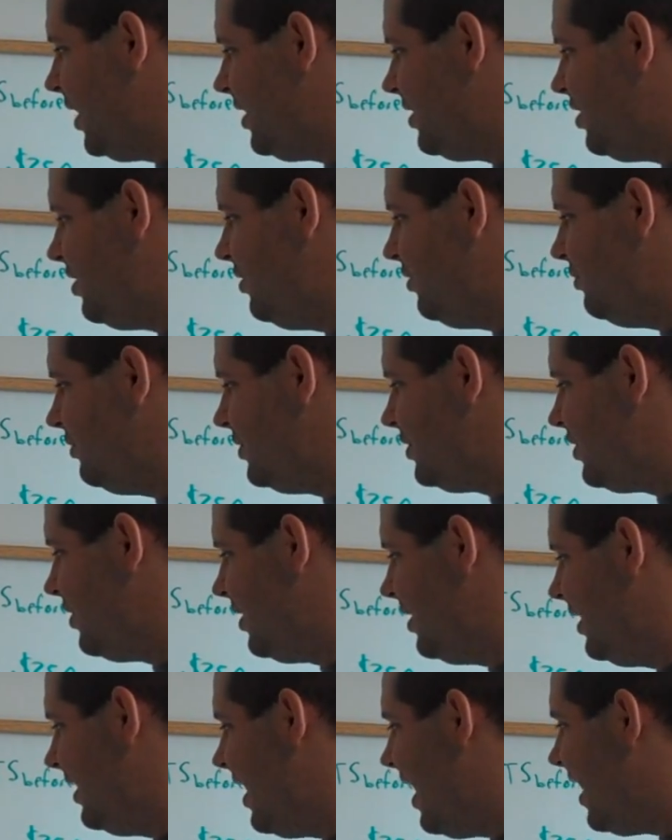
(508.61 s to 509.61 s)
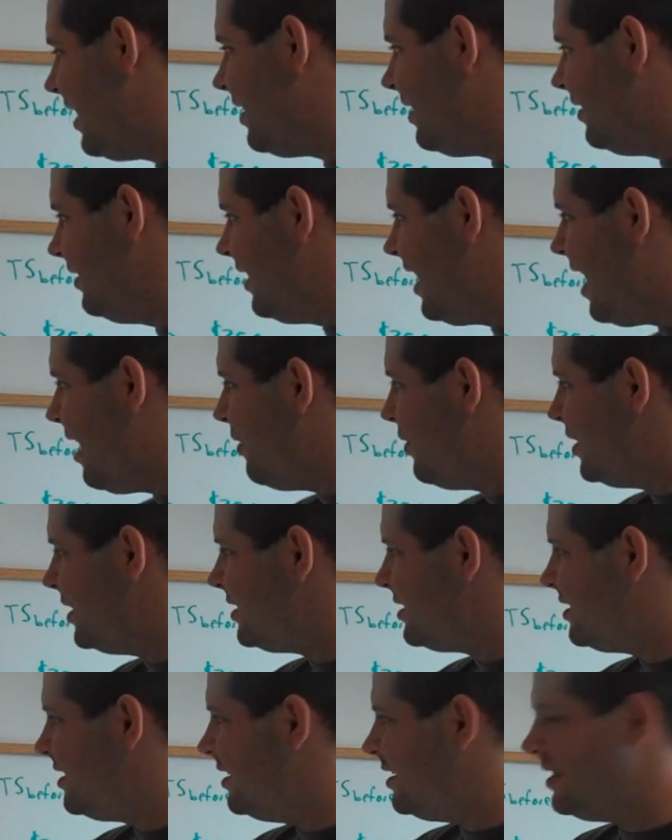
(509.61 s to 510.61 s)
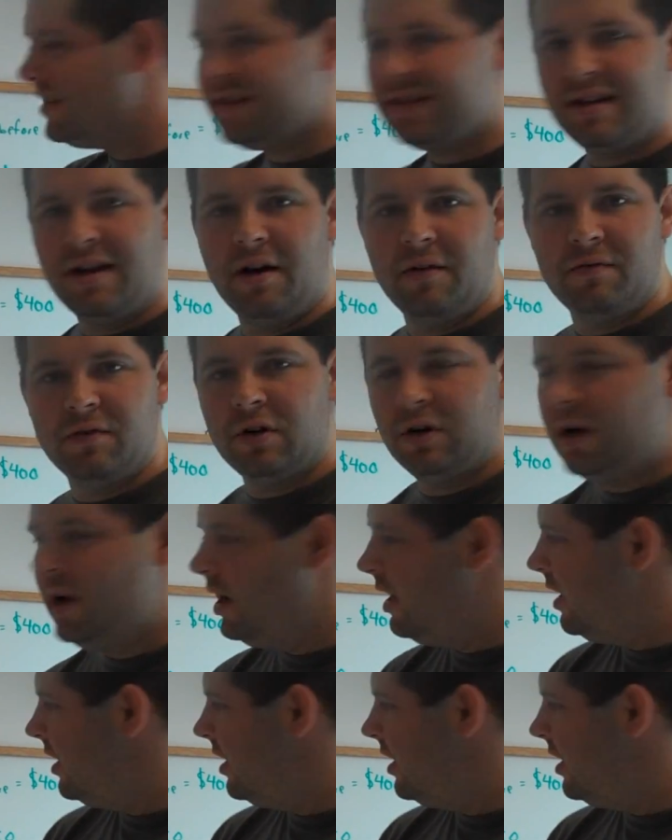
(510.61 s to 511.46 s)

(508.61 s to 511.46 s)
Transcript: to sort of not allow us to discover